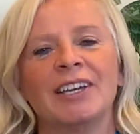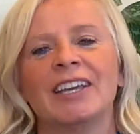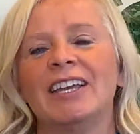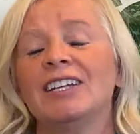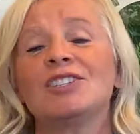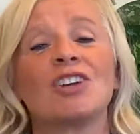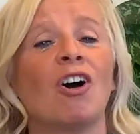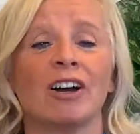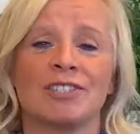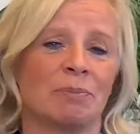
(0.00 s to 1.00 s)
It is
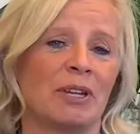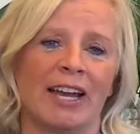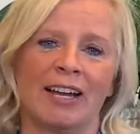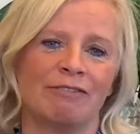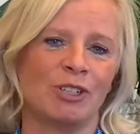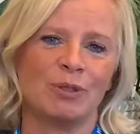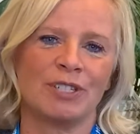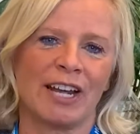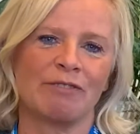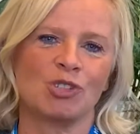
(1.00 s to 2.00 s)
awesome to have new
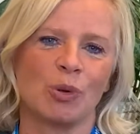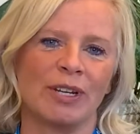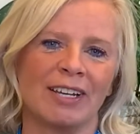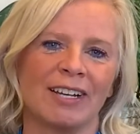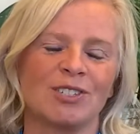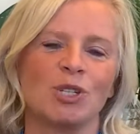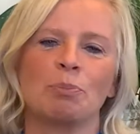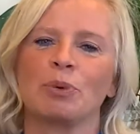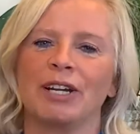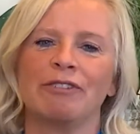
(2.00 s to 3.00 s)
staff joining us. You
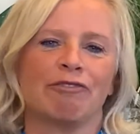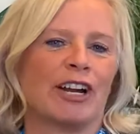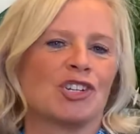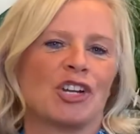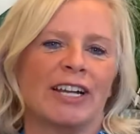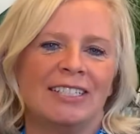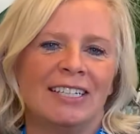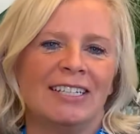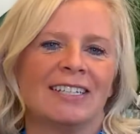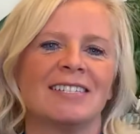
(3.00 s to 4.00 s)
bring fresh
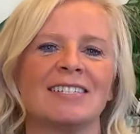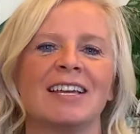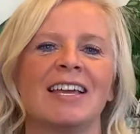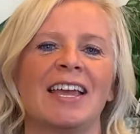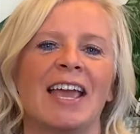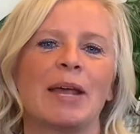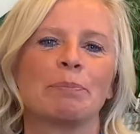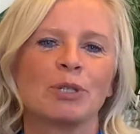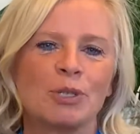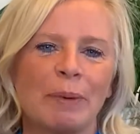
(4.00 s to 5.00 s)
ideas and
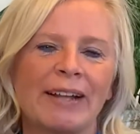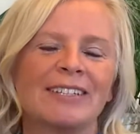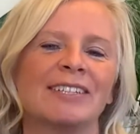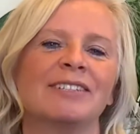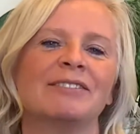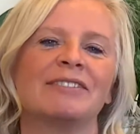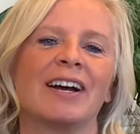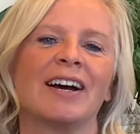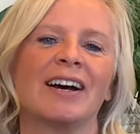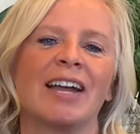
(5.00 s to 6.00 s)
perspective,
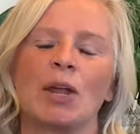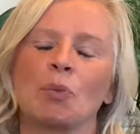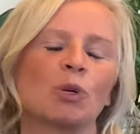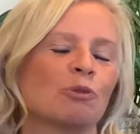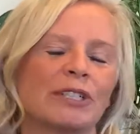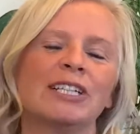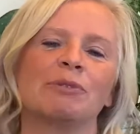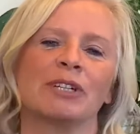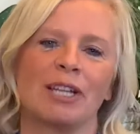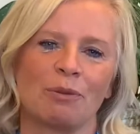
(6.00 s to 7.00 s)
and we're really,
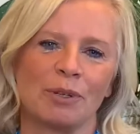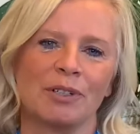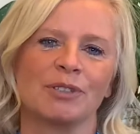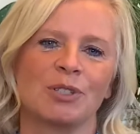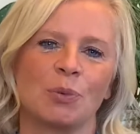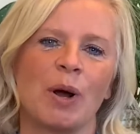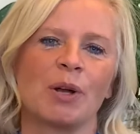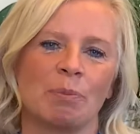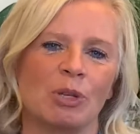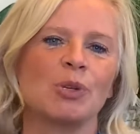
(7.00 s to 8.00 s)
really thrilled to
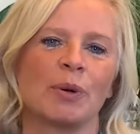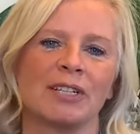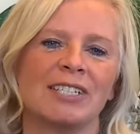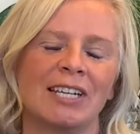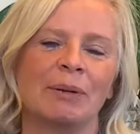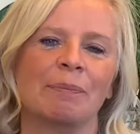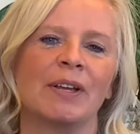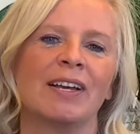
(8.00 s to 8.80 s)
welcome you to our team.